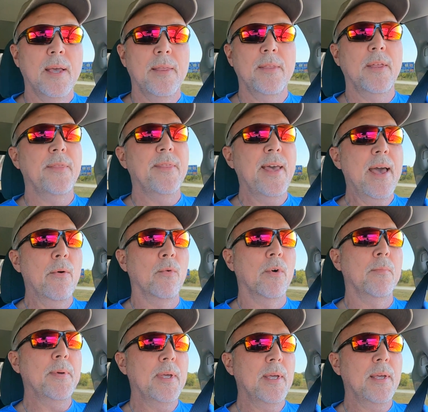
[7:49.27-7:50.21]
And then that
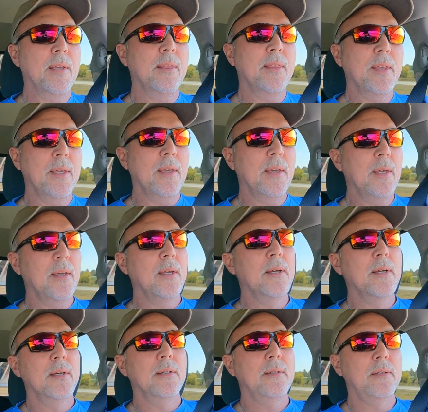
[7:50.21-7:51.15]
will be the
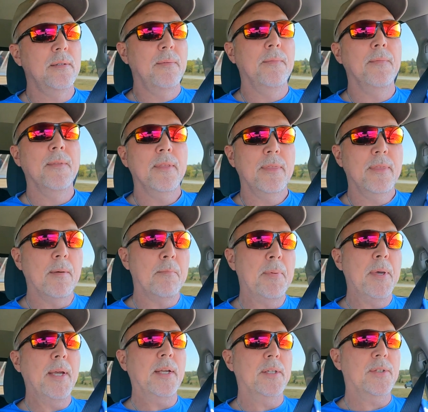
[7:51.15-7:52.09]

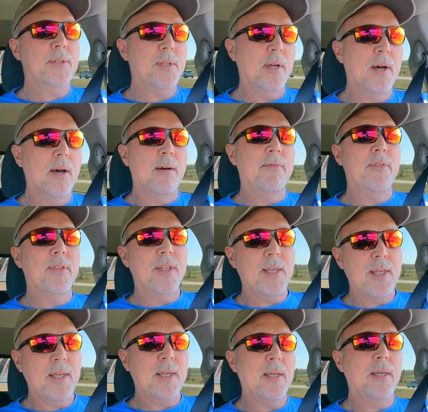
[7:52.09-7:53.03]
biggest of
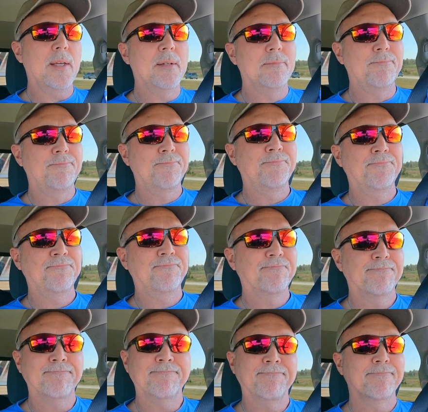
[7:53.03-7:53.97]
the
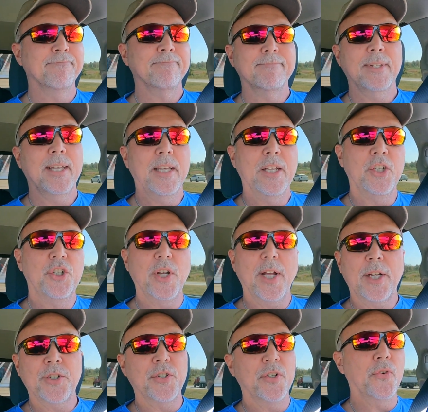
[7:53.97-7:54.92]

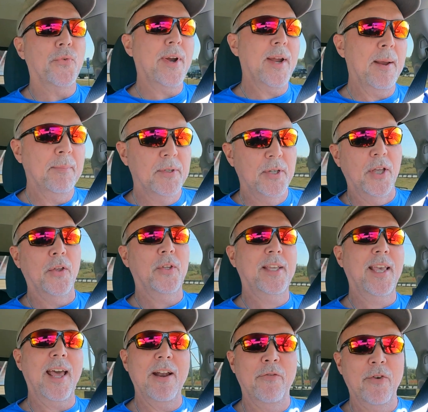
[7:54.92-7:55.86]
ejection ramps. That's
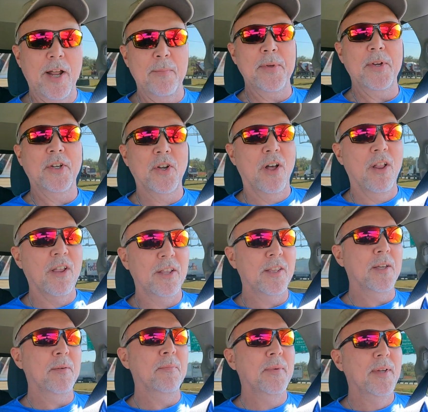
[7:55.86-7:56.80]
kind of what I've been calling
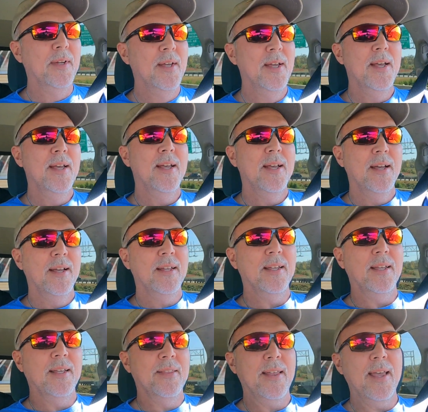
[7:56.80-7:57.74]
them.
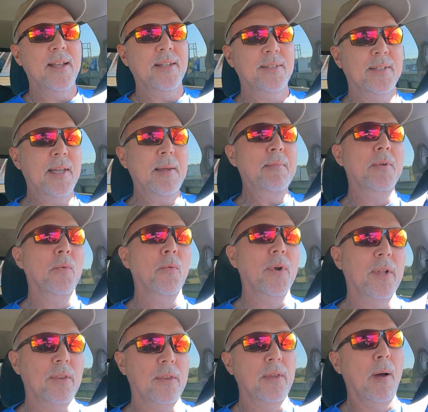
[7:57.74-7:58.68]
They seem to
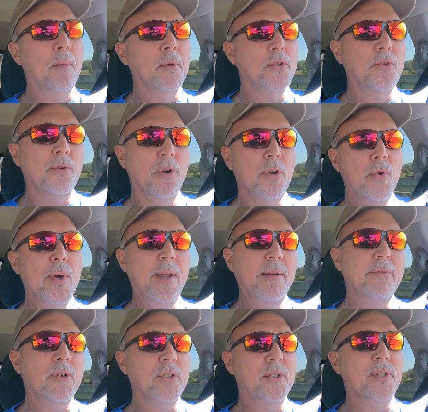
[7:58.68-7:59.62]
want to almost throw you out
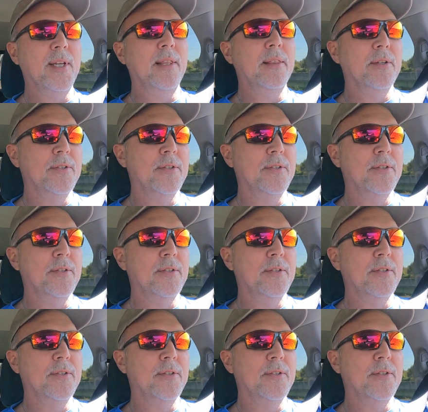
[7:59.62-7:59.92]
of your seat.